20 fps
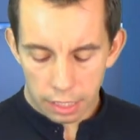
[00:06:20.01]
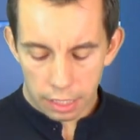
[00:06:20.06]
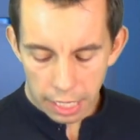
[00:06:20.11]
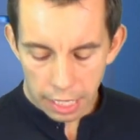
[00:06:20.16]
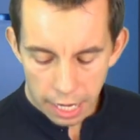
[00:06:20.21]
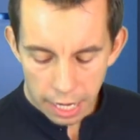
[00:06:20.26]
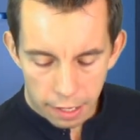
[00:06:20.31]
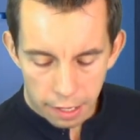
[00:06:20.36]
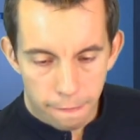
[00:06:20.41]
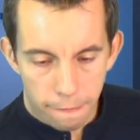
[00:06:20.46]

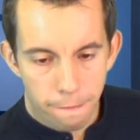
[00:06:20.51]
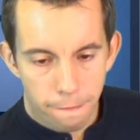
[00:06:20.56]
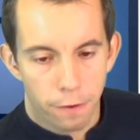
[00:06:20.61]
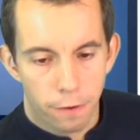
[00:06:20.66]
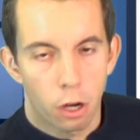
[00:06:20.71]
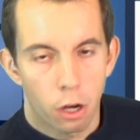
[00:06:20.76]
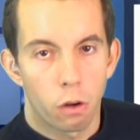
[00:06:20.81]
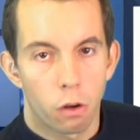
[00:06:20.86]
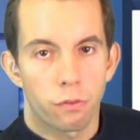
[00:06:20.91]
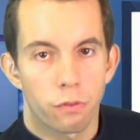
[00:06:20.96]
Get
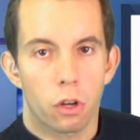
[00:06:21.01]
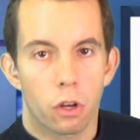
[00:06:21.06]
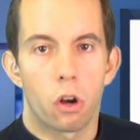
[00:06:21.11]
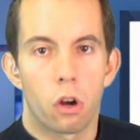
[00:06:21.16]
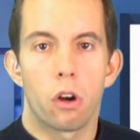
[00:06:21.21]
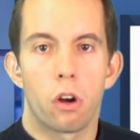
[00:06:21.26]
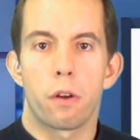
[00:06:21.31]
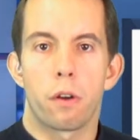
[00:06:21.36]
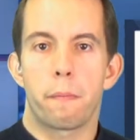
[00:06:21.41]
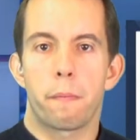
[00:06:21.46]
involved
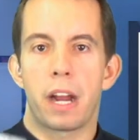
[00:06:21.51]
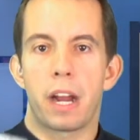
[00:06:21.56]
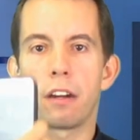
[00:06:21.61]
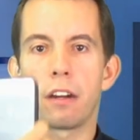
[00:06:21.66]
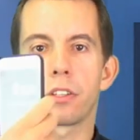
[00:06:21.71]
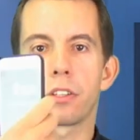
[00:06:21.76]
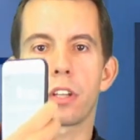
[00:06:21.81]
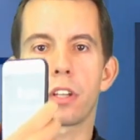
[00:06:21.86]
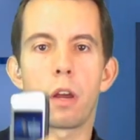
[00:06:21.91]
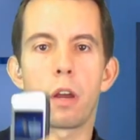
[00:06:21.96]
on
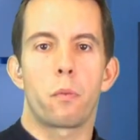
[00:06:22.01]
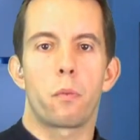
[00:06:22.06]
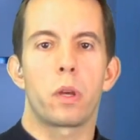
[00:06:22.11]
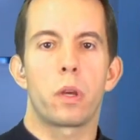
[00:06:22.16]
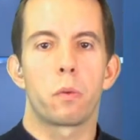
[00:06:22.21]
Periscope.